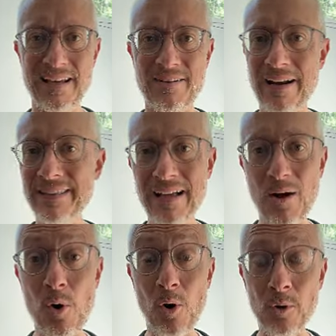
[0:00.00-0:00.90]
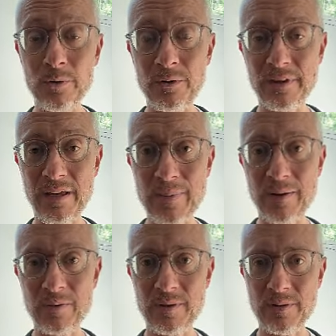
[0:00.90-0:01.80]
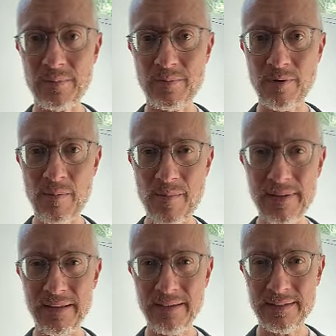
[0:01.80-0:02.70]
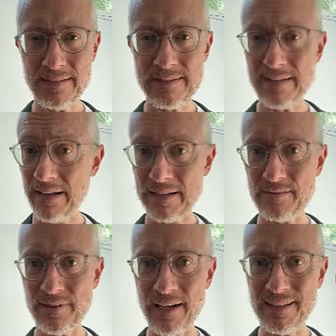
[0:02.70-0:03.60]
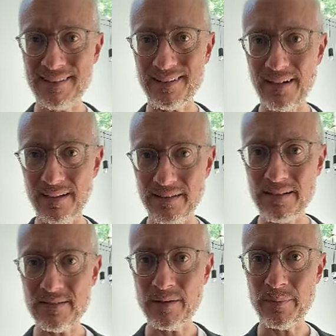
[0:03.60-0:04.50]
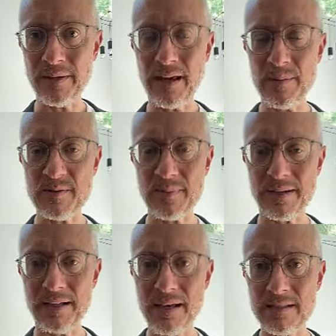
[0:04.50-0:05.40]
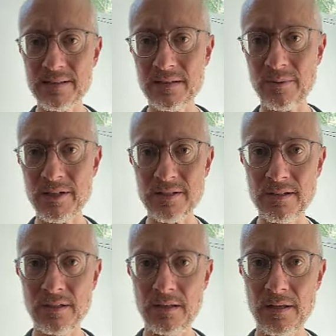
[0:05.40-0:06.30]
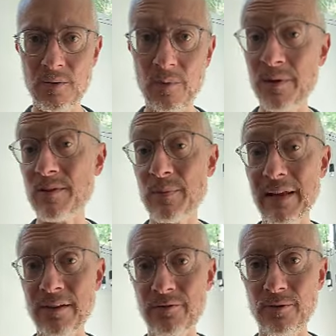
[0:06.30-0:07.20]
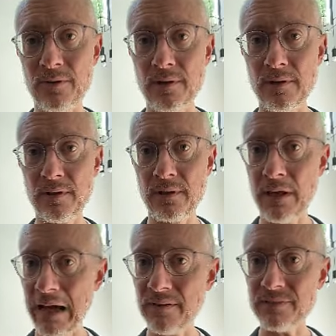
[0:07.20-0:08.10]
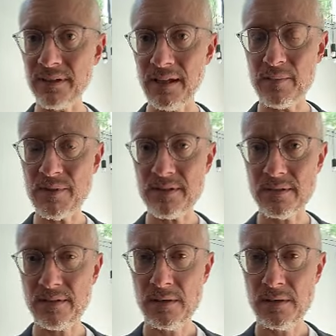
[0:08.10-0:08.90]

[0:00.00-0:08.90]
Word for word: Right now, all you think about probably is the next fight. Are these Olympic Games? But can I ask you a question? What is your plan for after the Games?